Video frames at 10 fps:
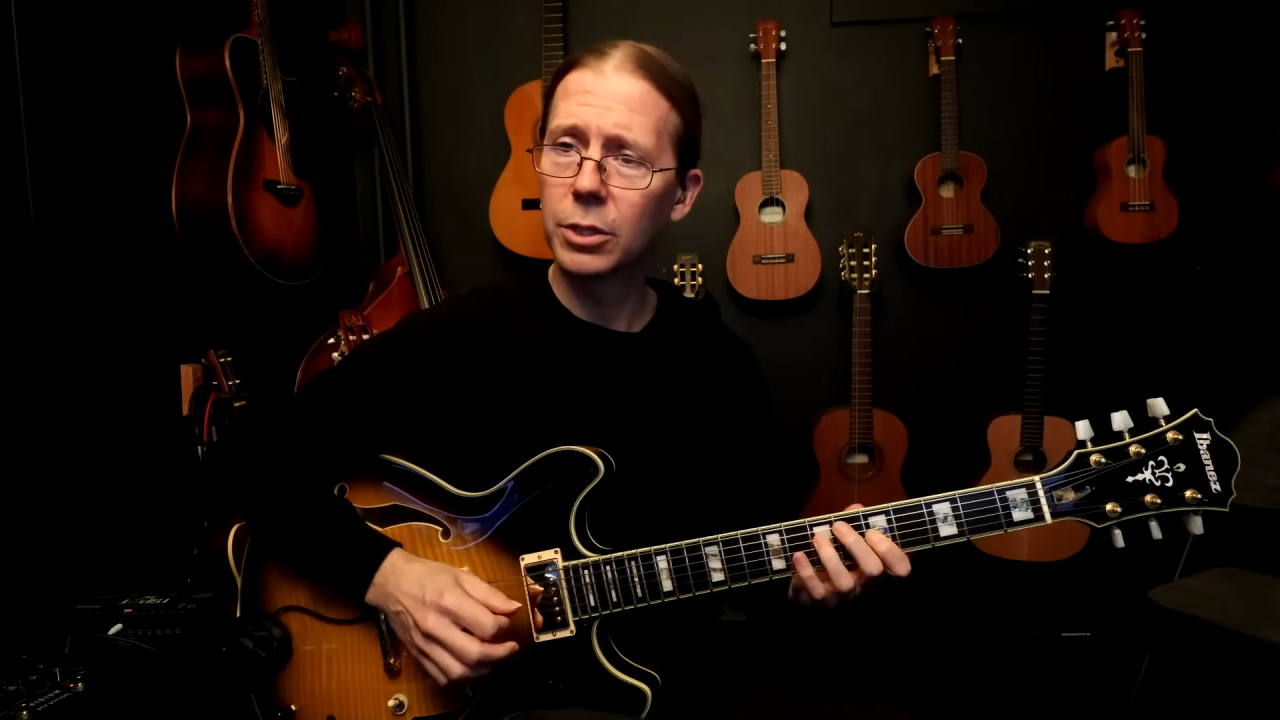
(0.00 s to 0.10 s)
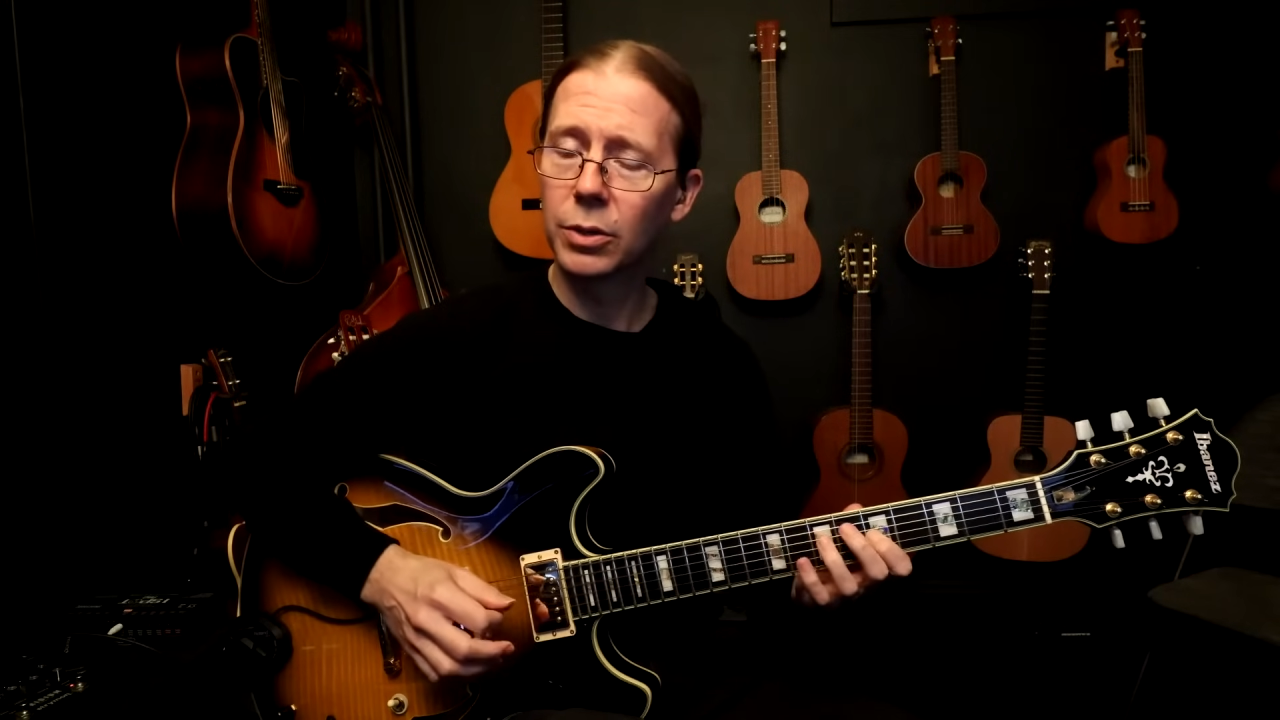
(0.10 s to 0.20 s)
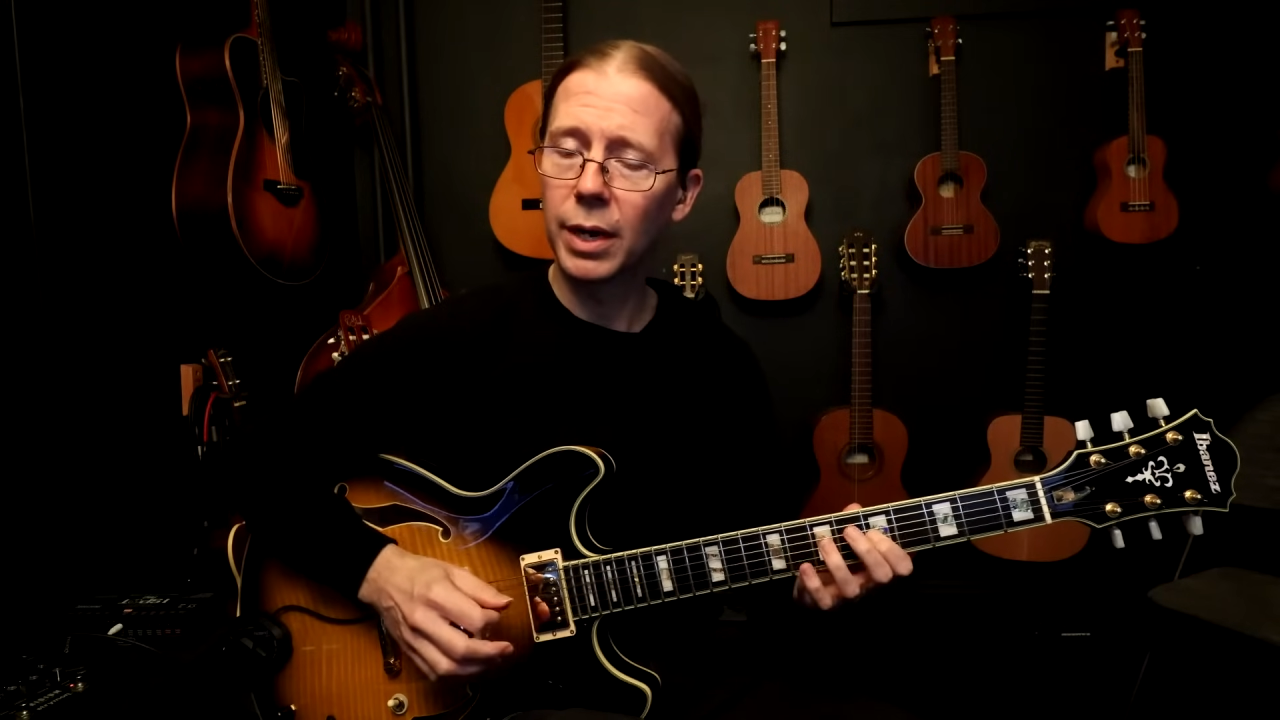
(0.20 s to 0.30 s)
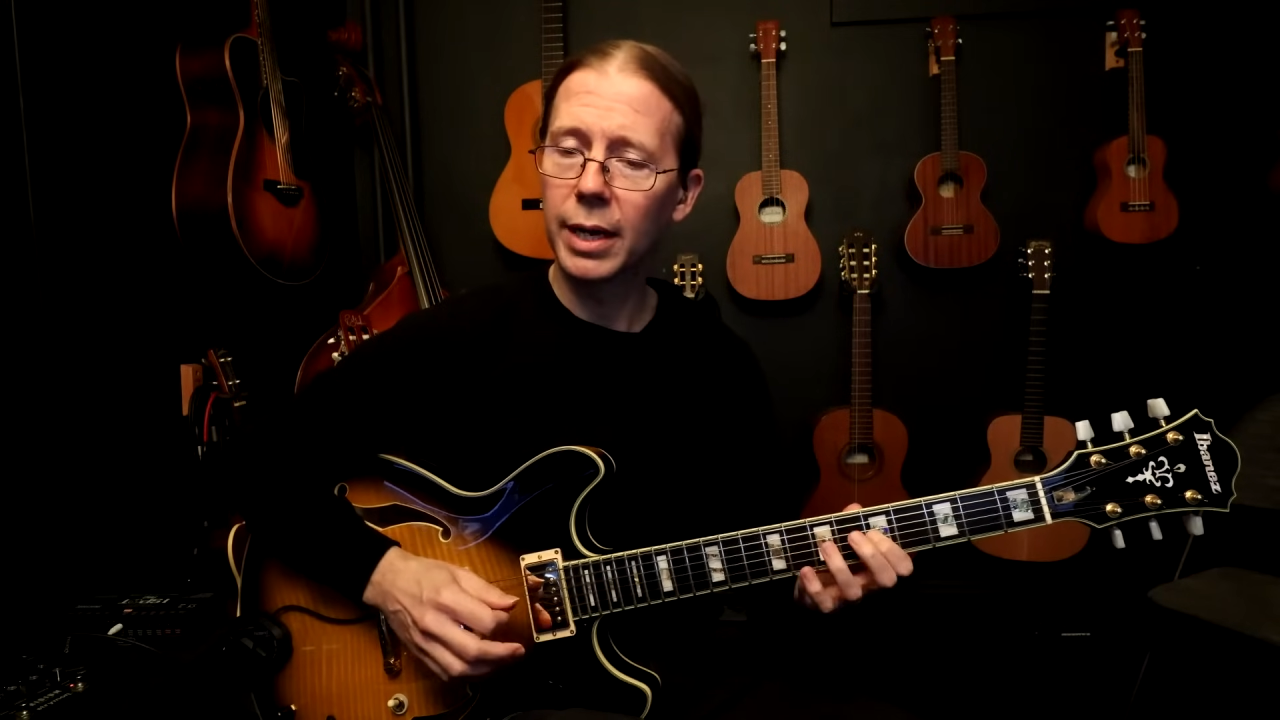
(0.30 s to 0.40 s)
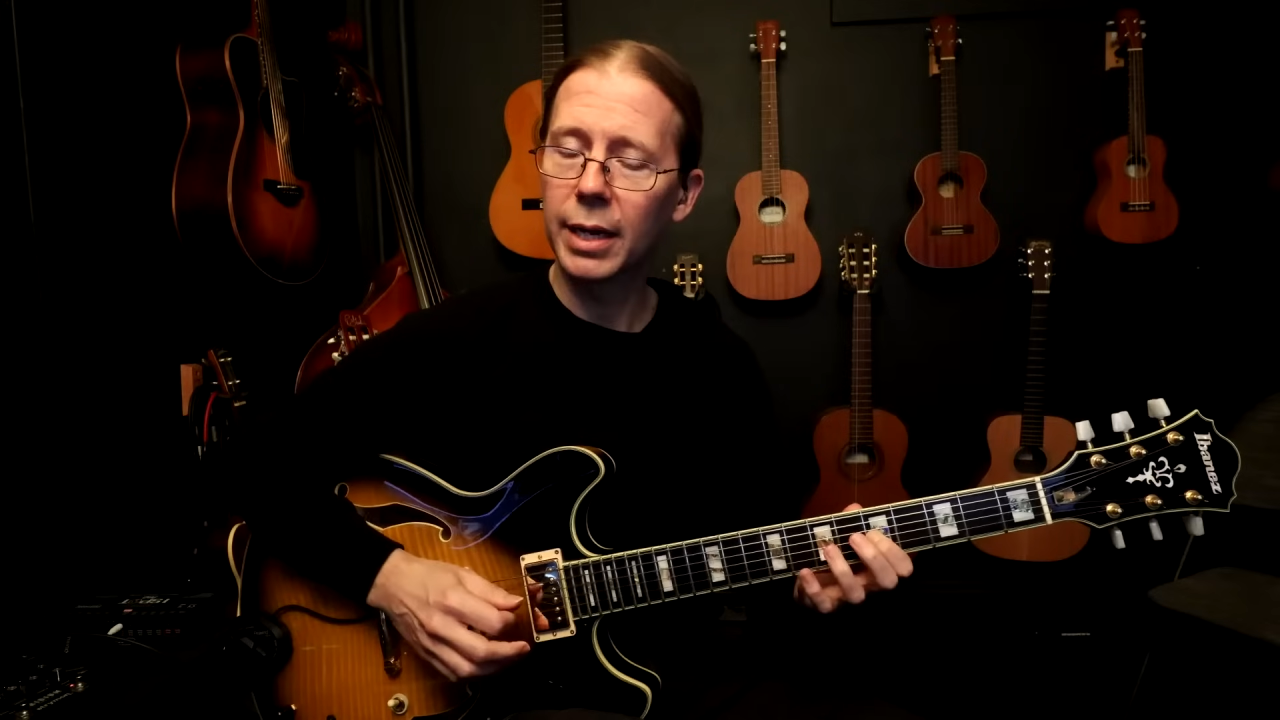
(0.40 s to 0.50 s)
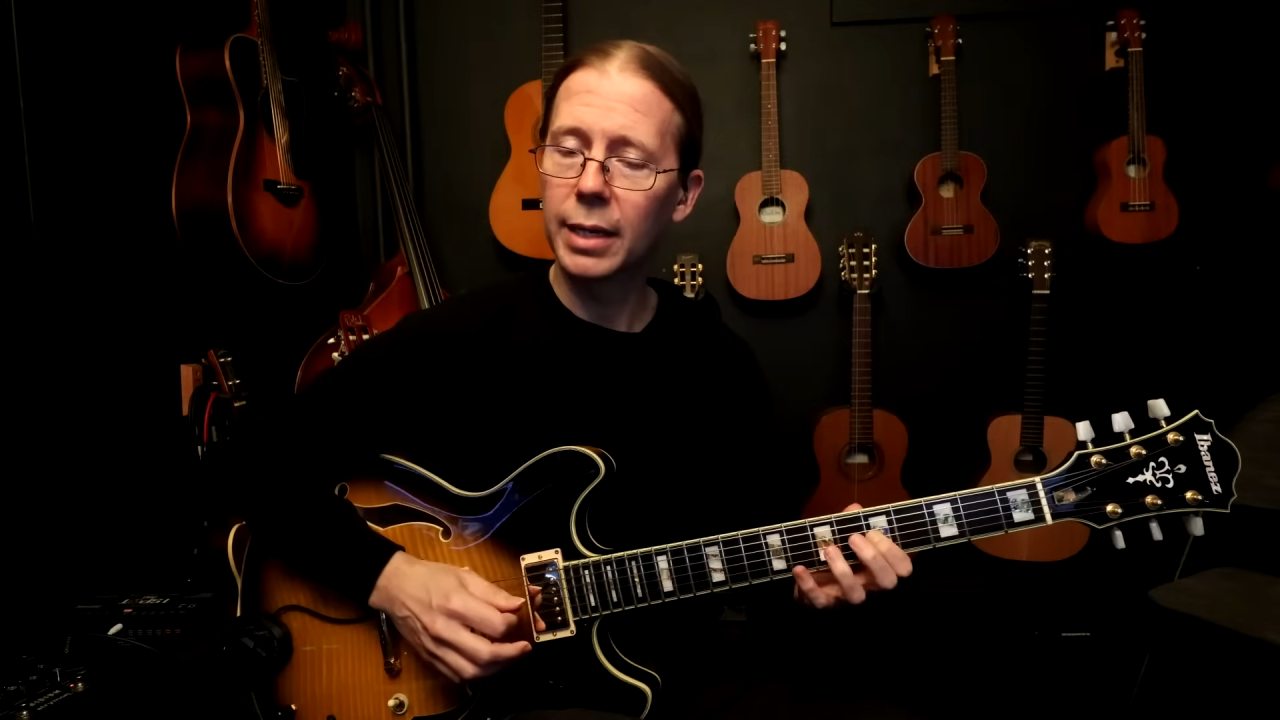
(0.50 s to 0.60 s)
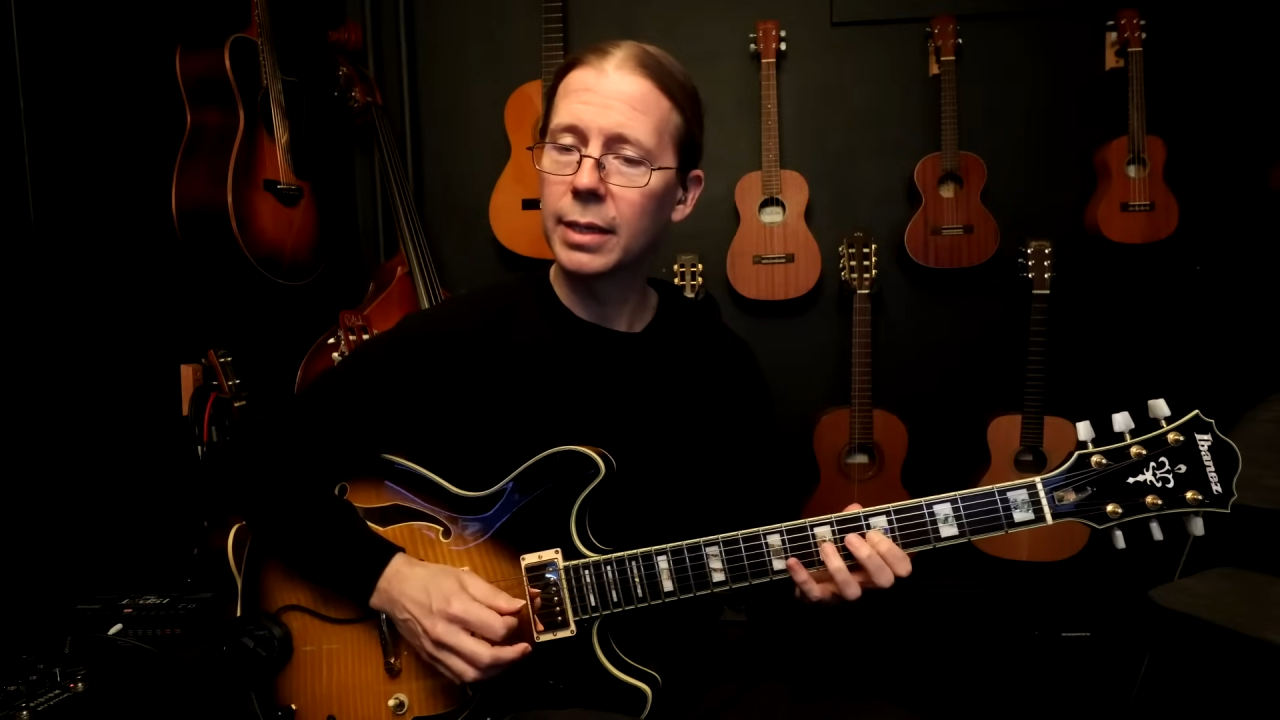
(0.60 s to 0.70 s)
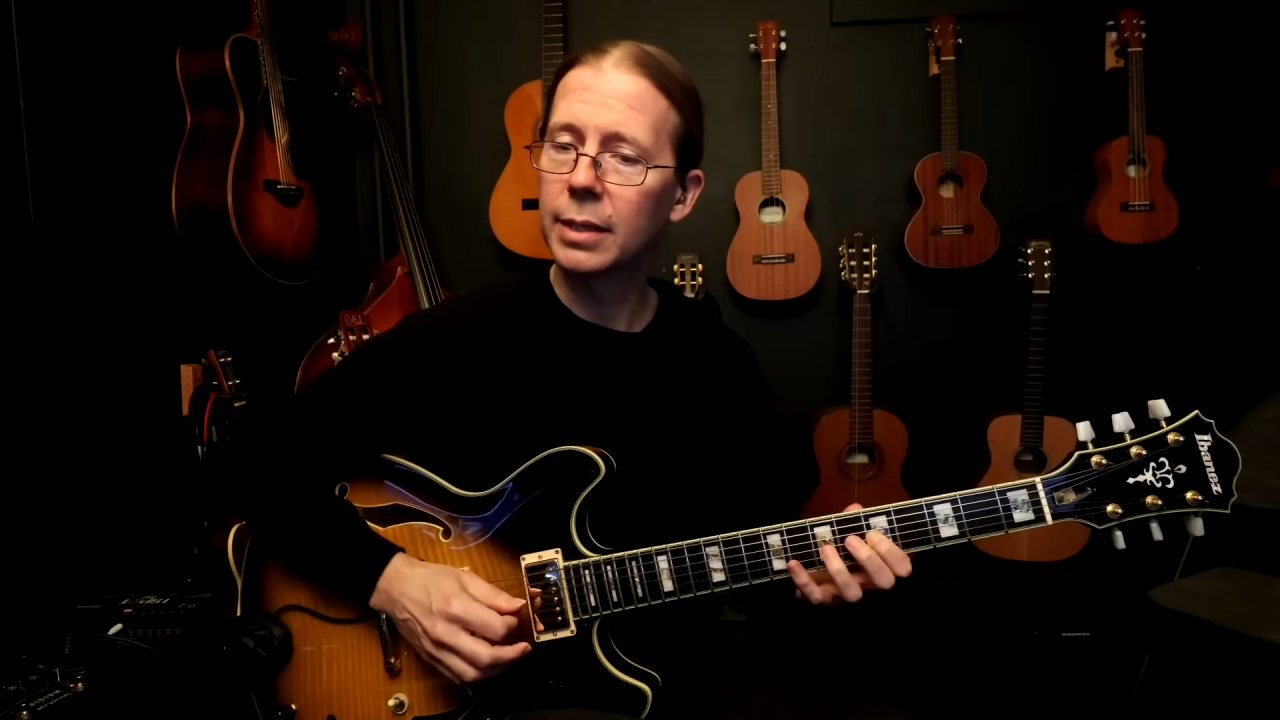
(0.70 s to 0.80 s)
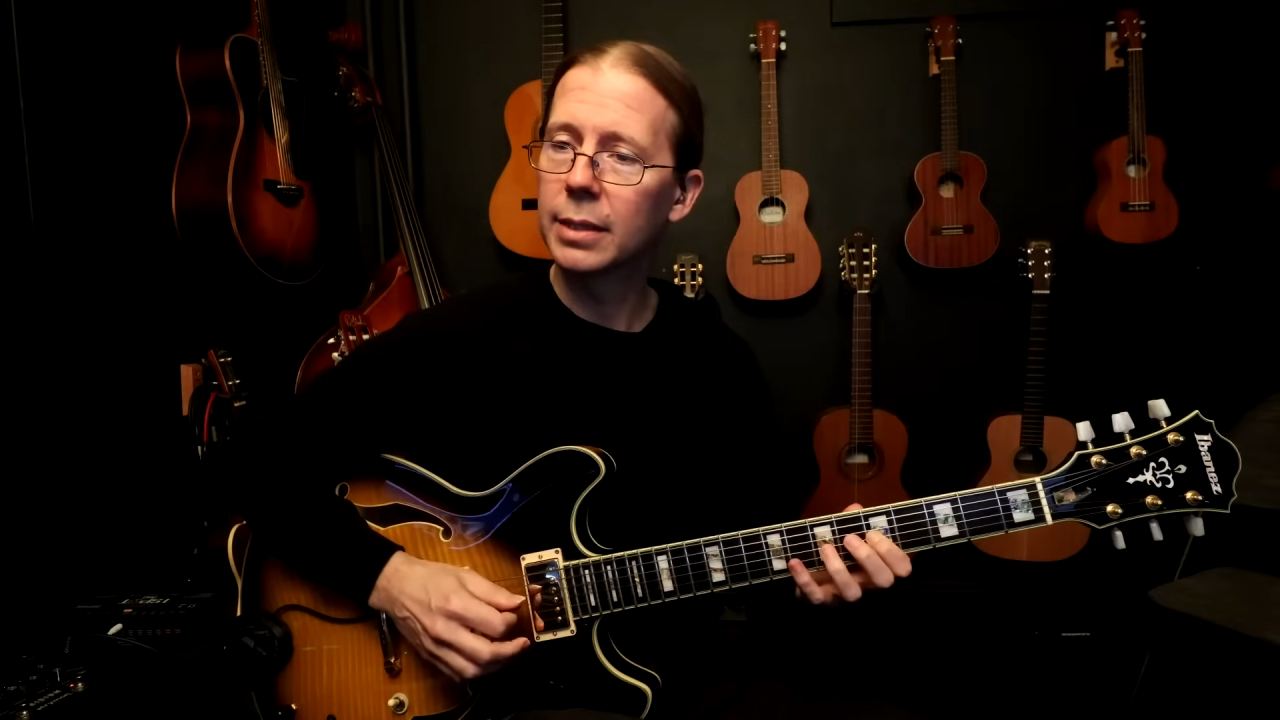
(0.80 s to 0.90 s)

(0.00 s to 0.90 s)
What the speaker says: triad and